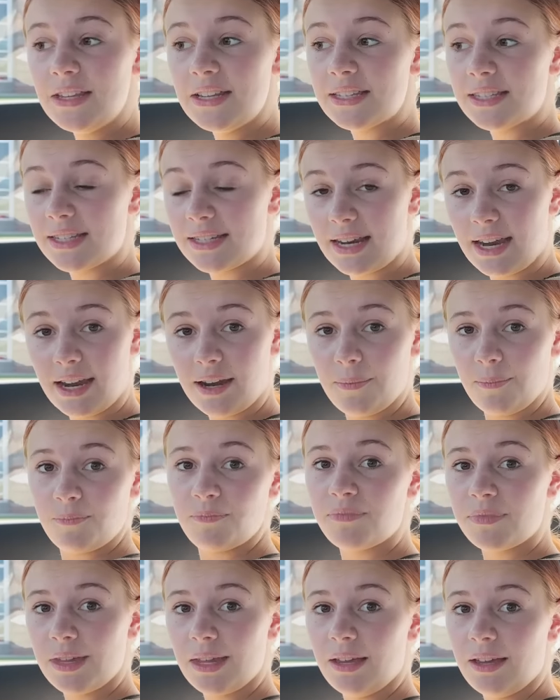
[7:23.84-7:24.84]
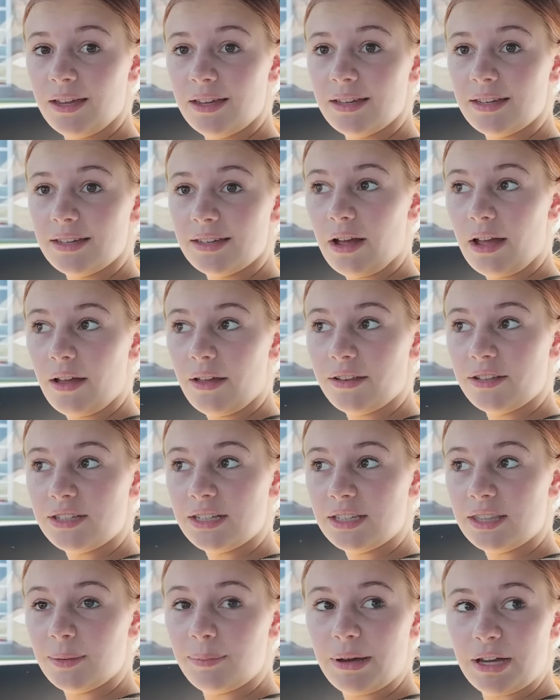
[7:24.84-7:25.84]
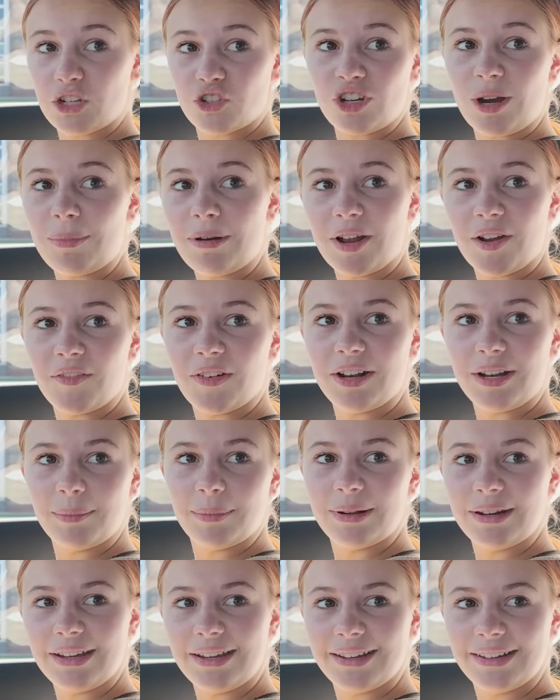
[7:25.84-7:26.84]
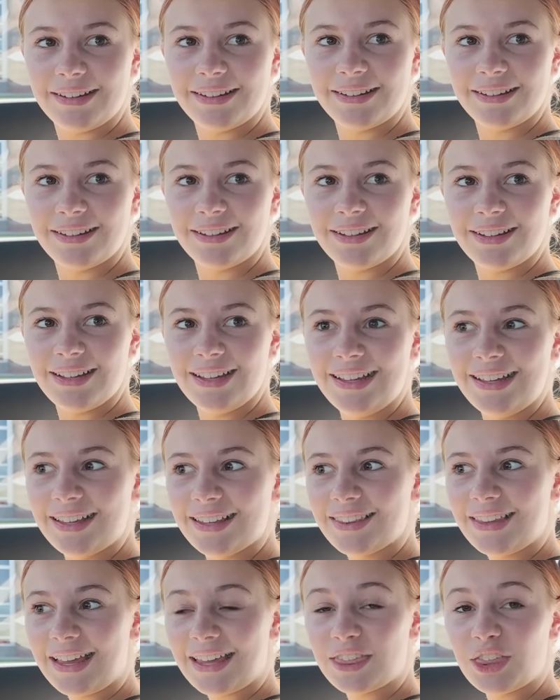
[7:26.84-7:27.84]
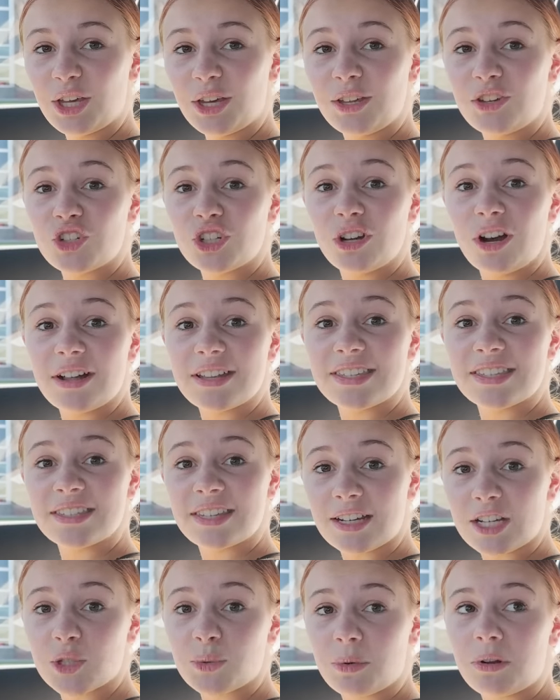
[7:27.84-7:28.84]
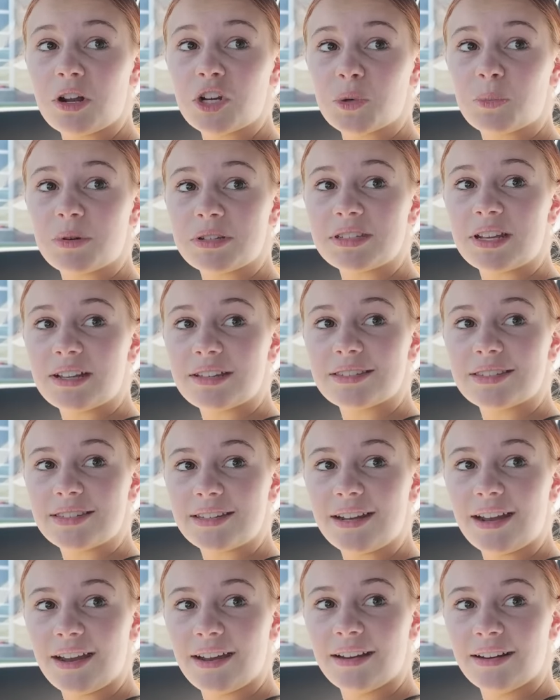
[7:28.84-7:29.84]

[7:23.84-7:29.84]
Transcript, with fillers: today did the best job out of anybody. Really? Like she got six 100% today.